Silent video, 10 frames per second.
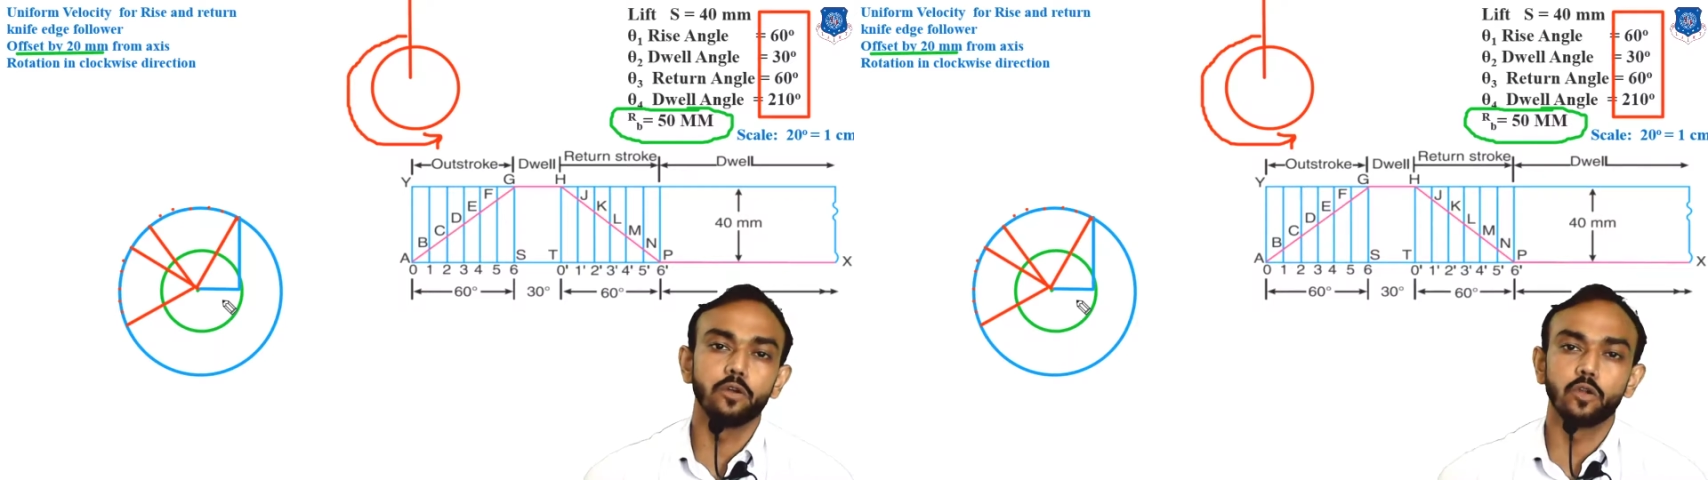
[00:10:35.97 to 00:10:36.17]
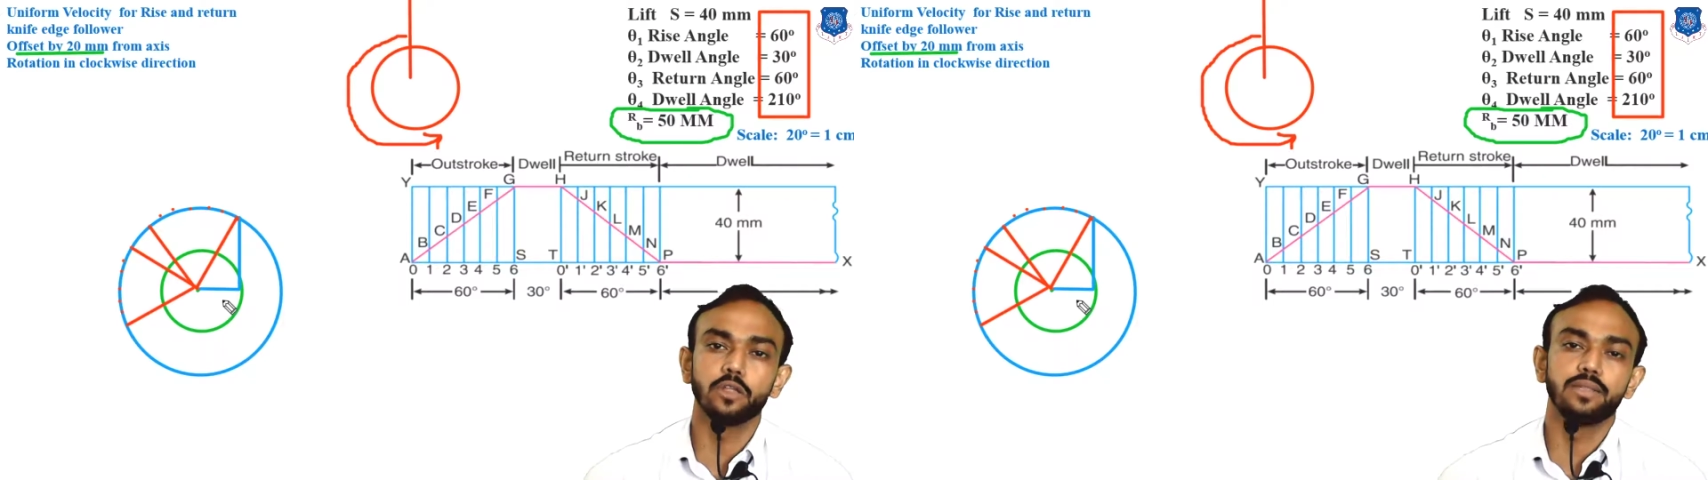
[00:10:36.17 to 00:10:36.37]

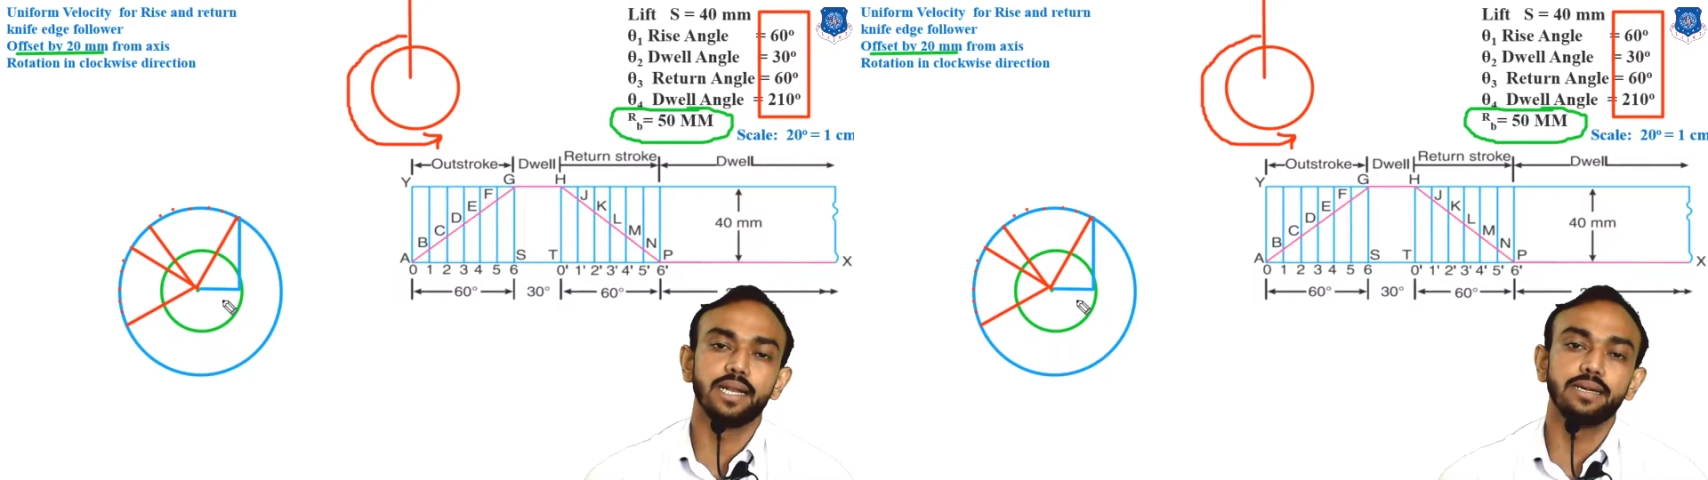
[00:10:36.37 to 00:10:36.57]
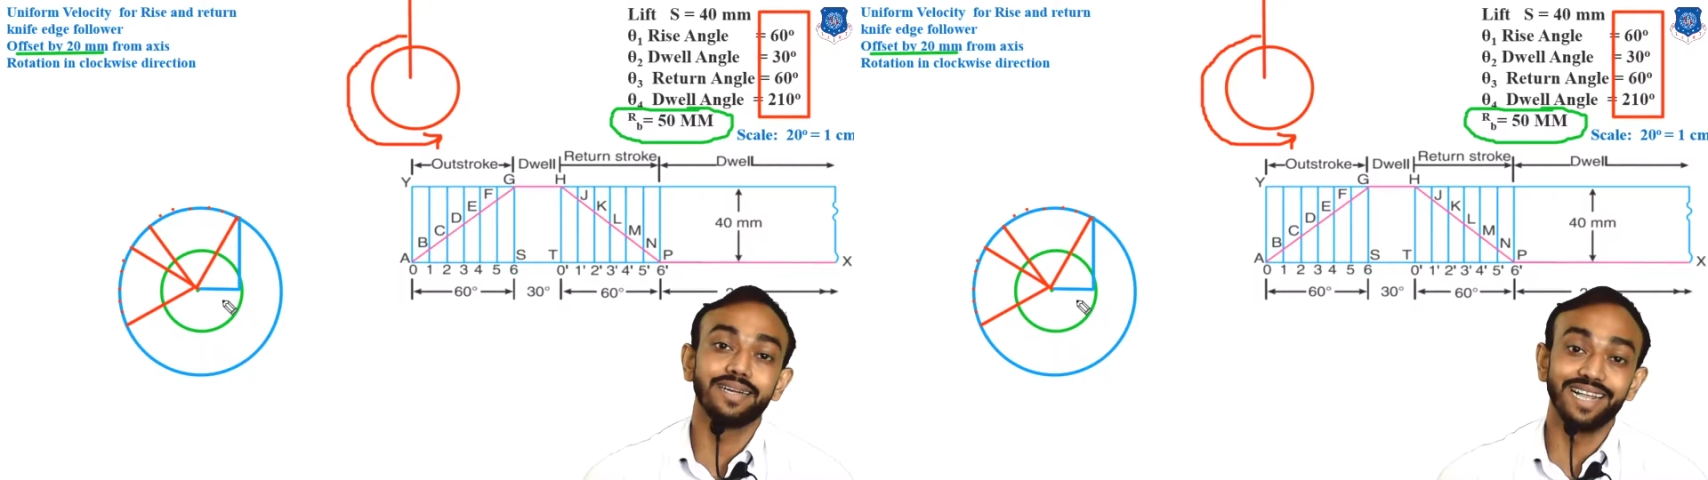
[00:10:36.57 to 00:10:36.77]
draw
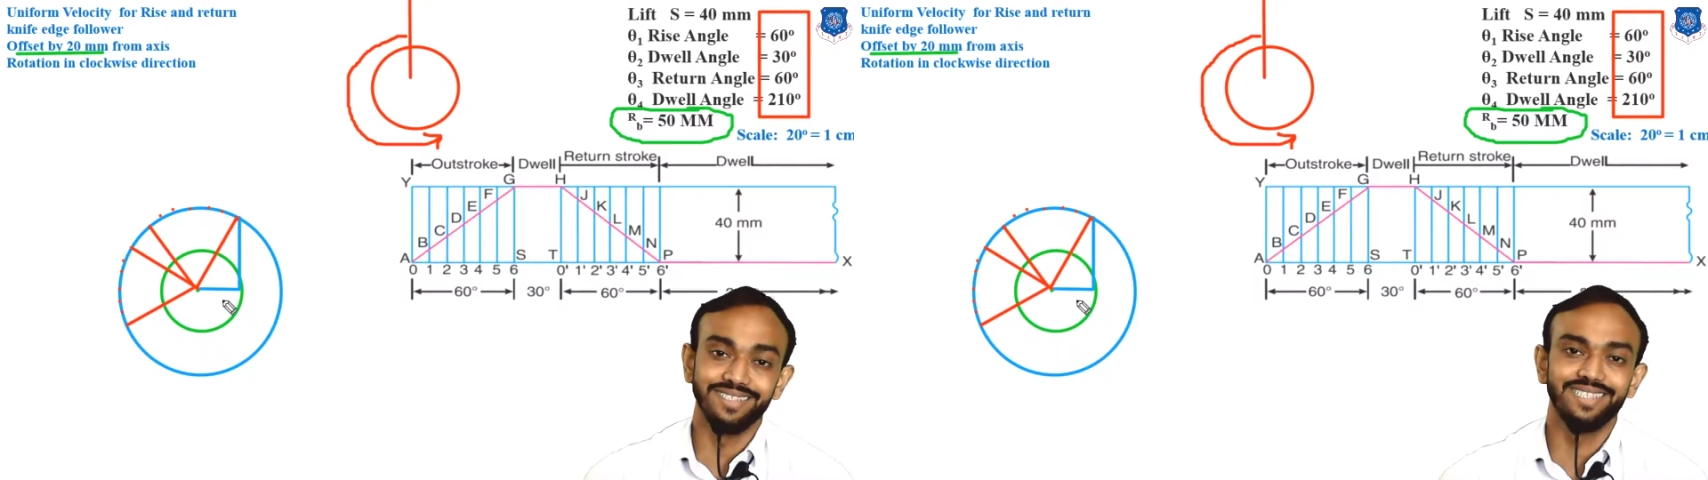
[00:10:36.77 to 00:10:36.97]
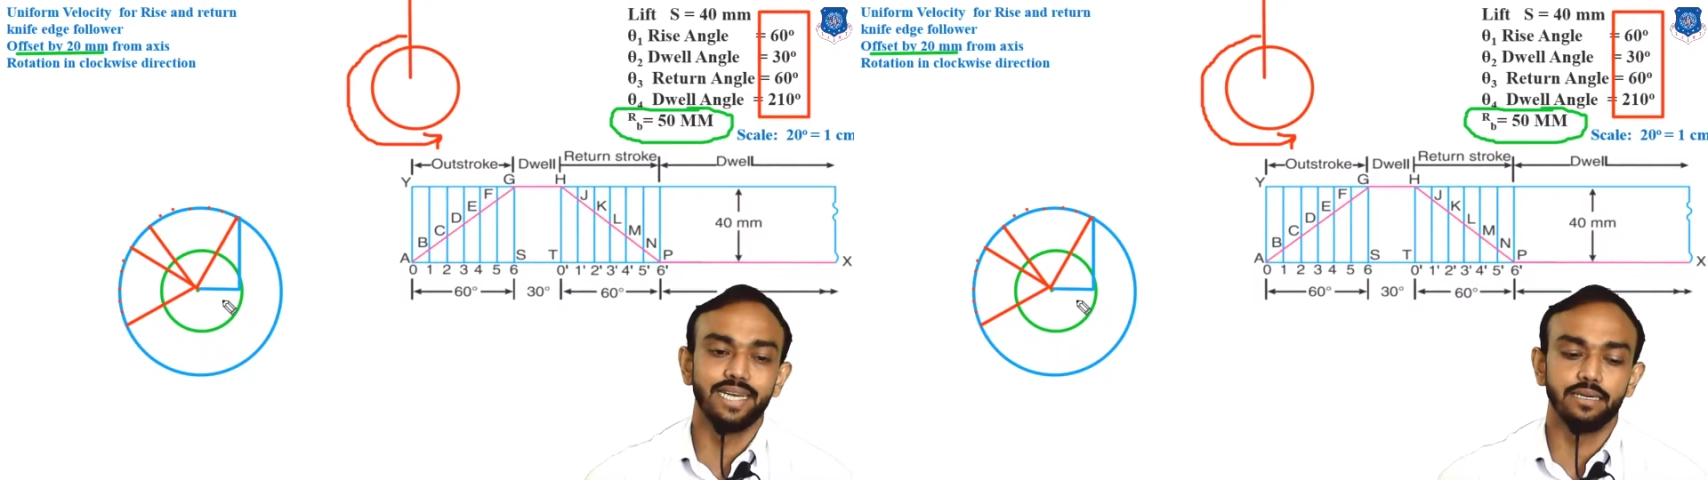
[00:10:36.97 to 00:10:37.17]
that
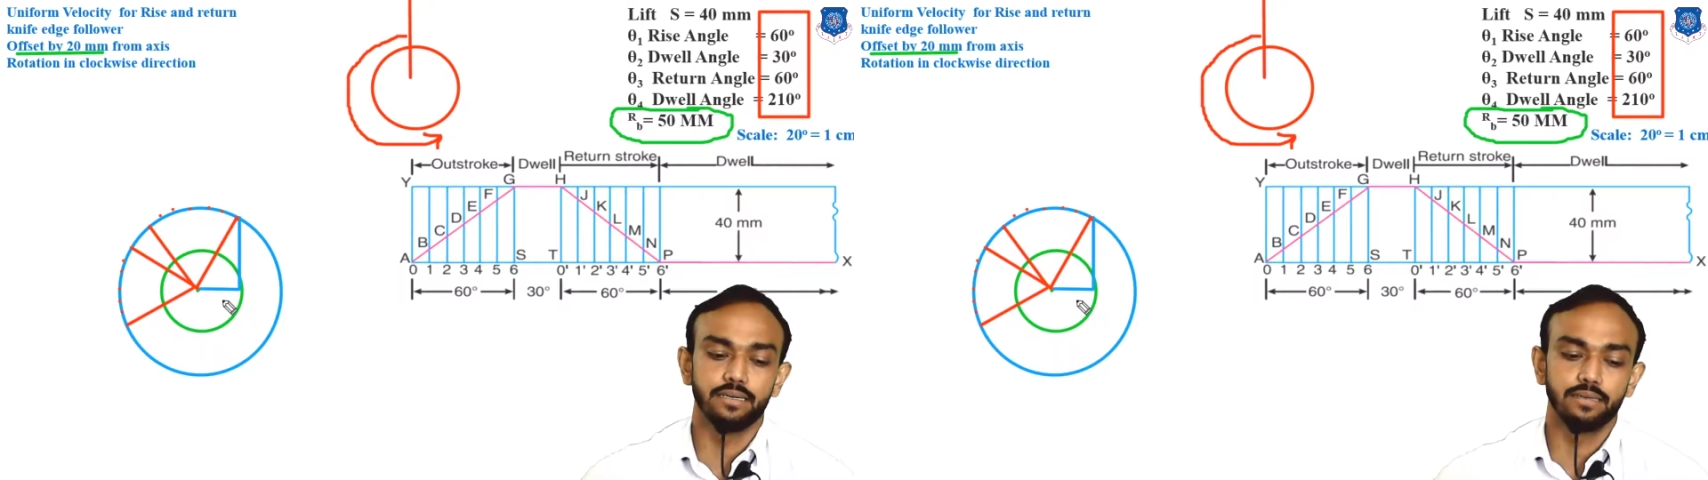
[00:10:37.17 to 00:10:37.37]
tangent,